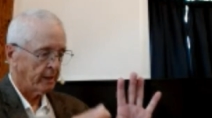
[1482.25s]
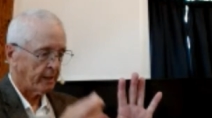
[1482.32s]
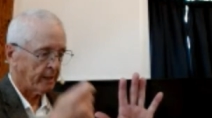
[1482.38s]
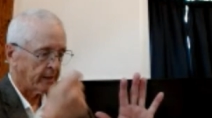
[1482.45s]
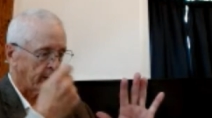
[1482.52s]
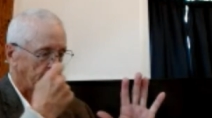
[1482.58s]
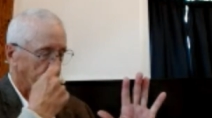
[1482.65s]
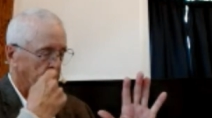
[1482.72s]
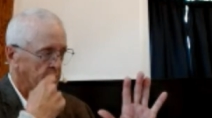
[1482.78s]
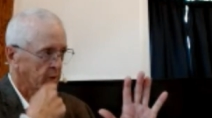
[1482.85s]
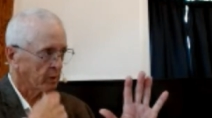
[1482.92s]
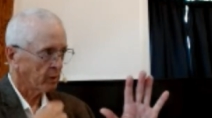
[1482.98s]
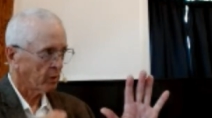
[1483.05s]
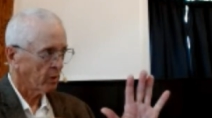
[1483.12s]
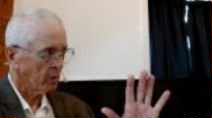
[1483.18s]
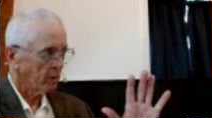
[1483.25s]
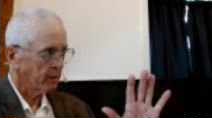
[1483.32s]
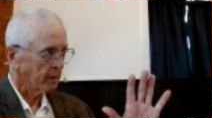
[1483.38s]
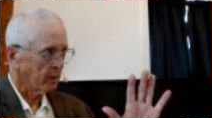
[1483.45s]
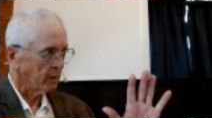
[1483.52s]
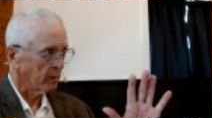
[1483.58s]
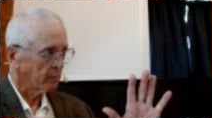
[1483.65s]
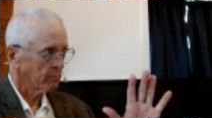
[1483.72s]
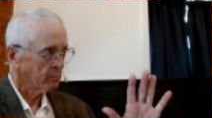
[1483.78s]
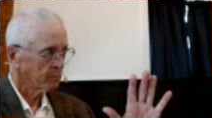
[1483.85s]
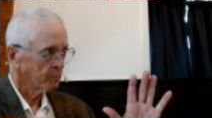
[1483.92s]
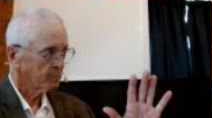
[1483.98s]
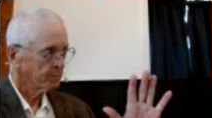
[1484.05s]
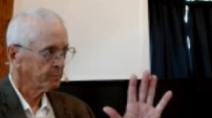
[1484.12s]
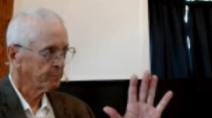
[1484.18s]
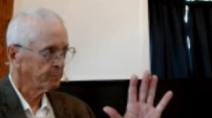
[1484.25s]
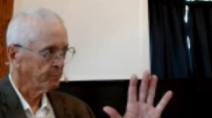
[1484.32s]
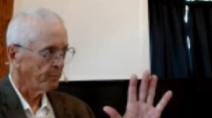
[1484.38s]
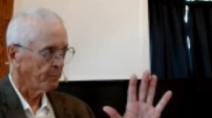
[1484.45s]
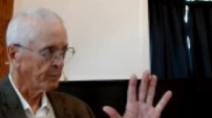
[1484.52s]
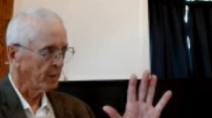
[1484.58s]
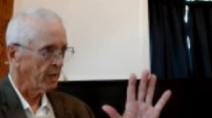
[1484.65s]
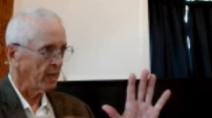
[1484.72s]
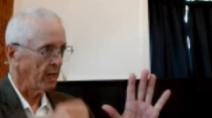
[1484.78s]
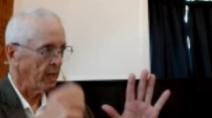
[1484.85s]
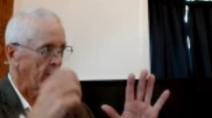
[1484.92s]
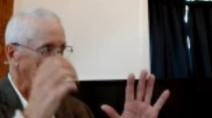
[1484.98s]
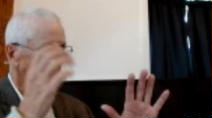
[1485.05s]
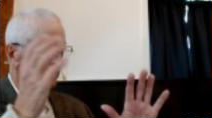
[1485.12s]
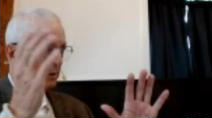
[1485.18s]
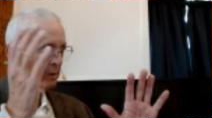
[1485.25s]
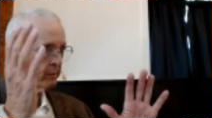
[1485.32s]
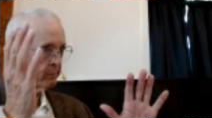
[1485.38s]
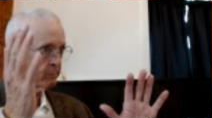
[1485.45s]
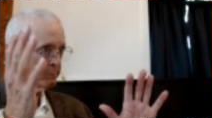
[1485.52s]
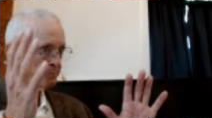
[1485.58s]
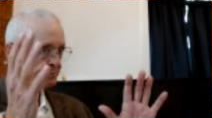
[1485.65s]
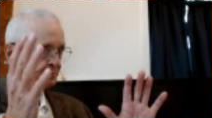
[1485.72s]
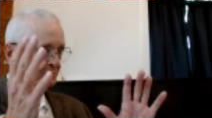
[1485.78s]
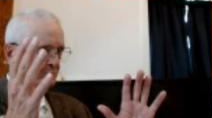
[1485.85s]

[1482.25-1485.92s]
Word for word: And they'd put the card down, and then